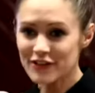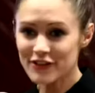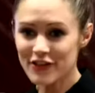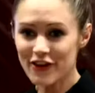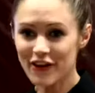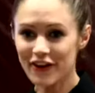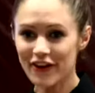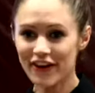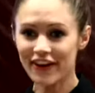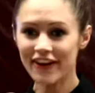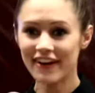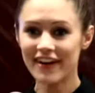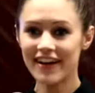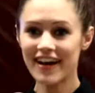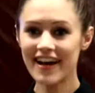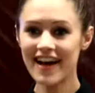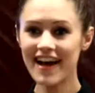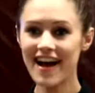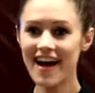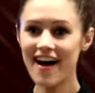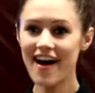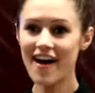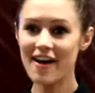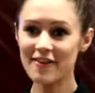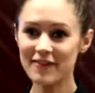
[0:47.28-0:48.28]
so
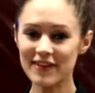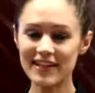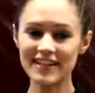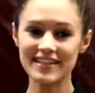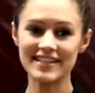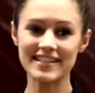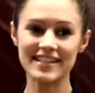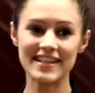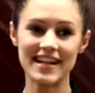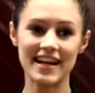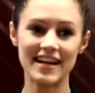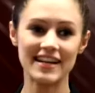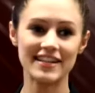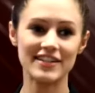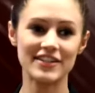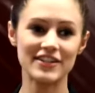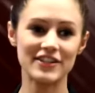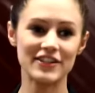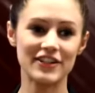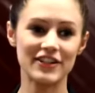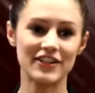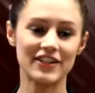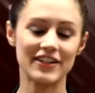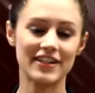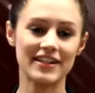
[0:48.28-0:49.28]
I'm here today
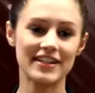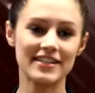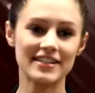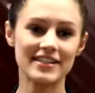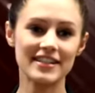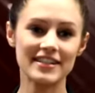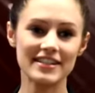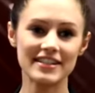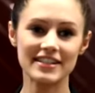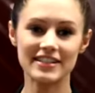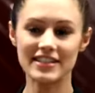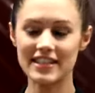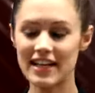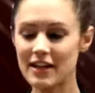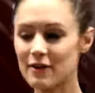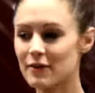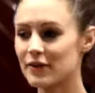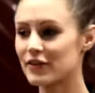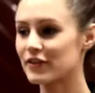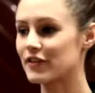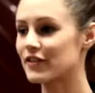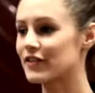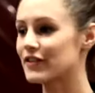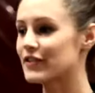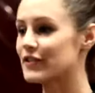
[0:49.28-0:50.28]
to share
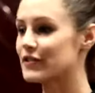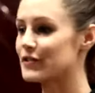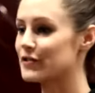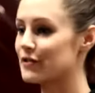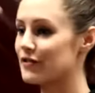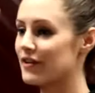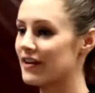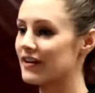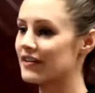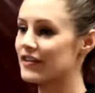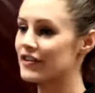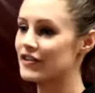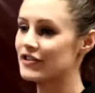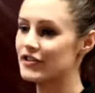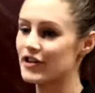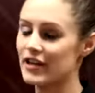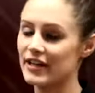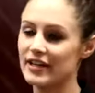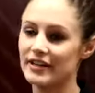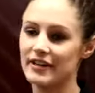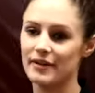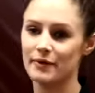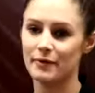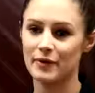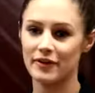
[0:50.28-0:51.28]
with you the story and the
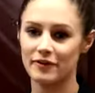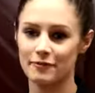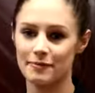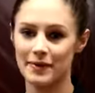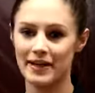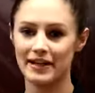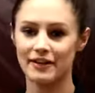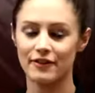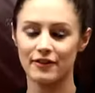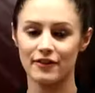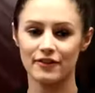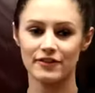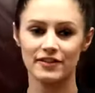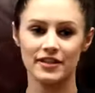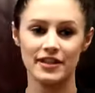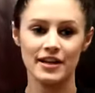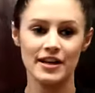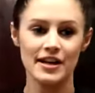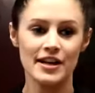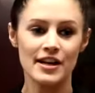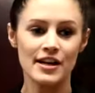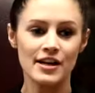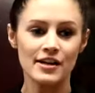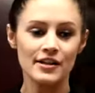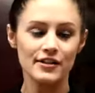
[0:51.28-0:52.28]
journey that we've been on.
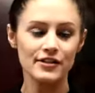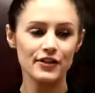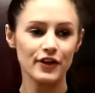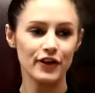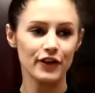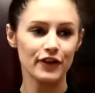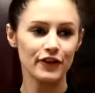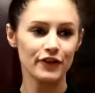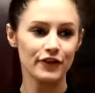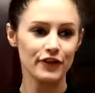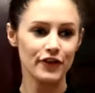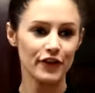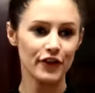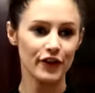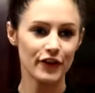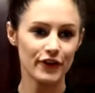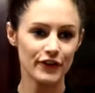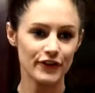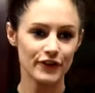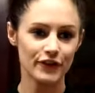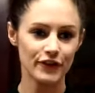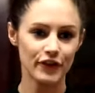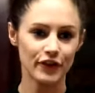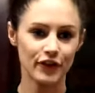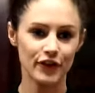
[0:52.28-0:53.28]
So for
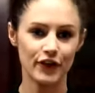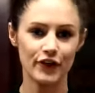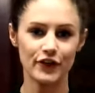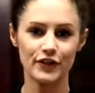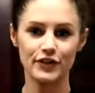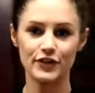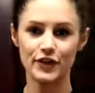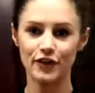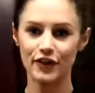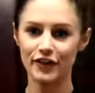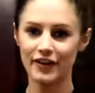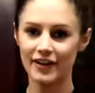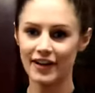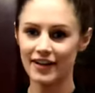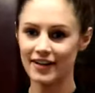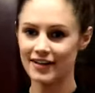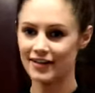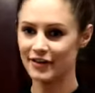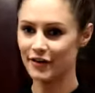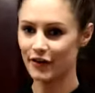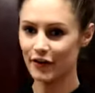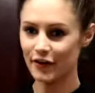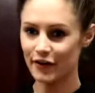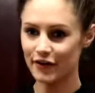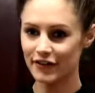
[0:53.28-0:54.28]
those of you who don't uh,
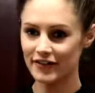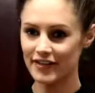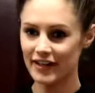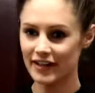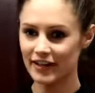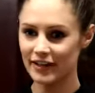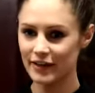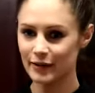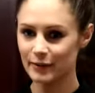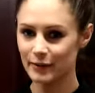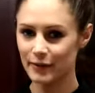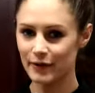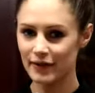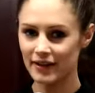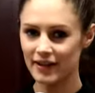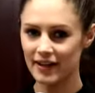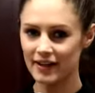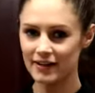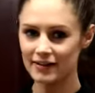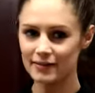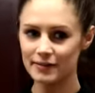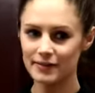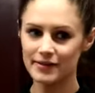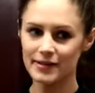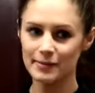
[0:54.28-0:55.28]
know Thank You
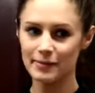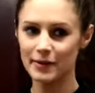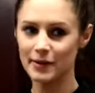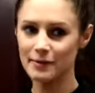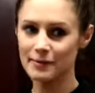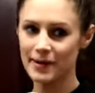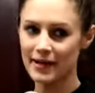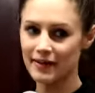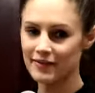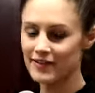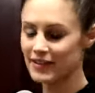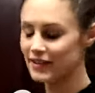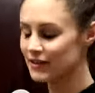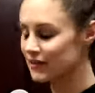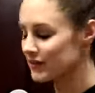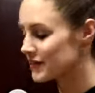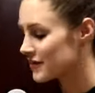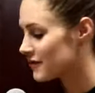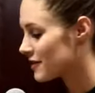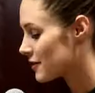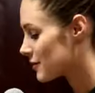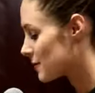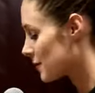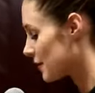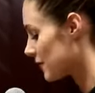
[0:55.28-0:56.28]
Water, some of you may have done your
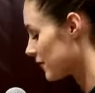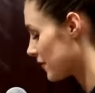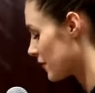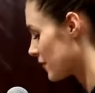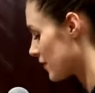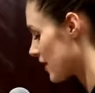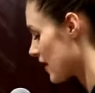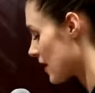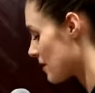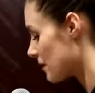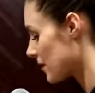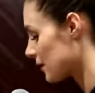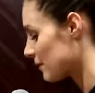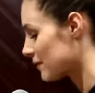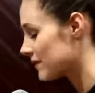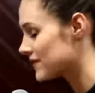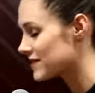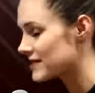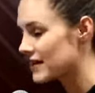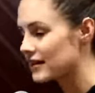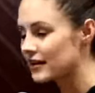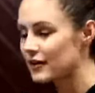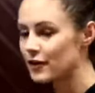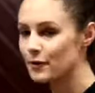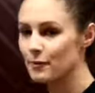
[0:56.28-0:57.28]
research before coming, we
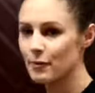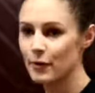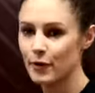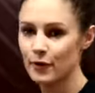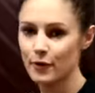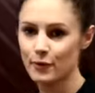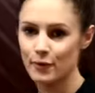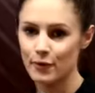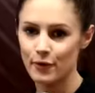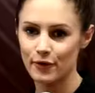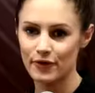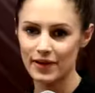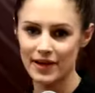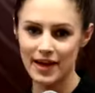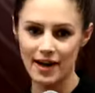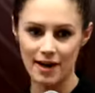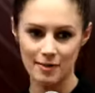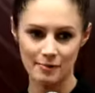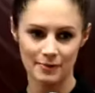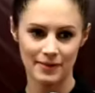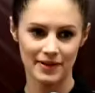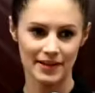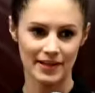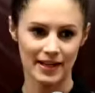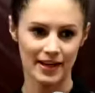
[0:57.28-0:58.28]
started a bottled water
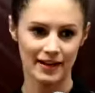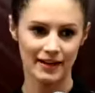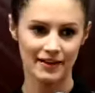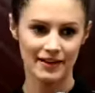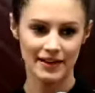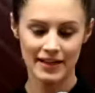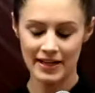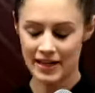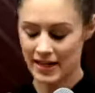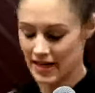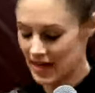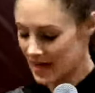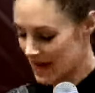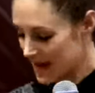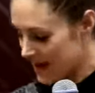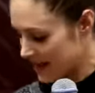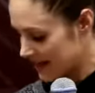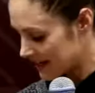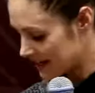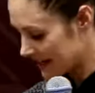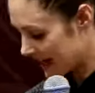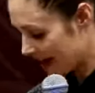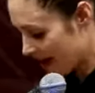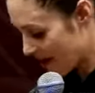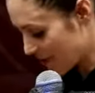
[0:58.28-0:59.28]
company.
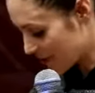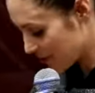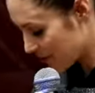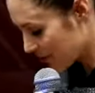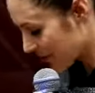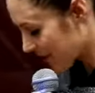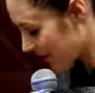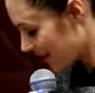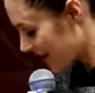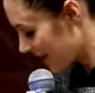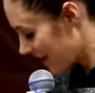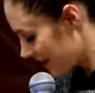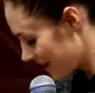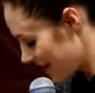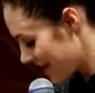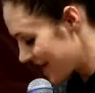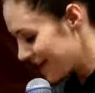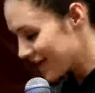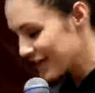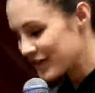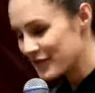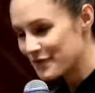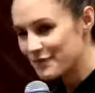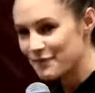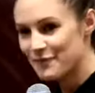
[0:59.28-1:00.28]
Now,
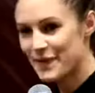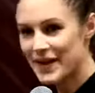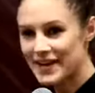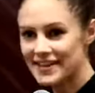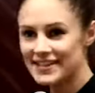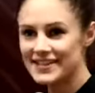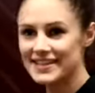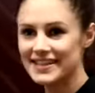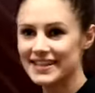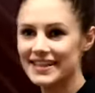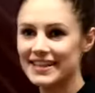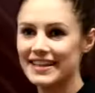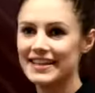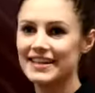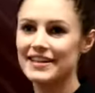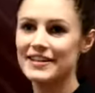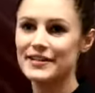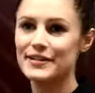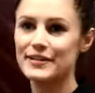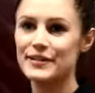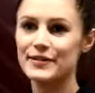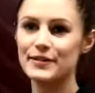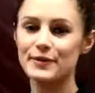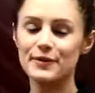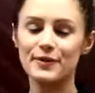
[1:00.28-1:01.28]
basically
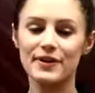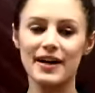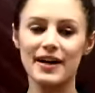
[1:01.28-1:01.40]
this has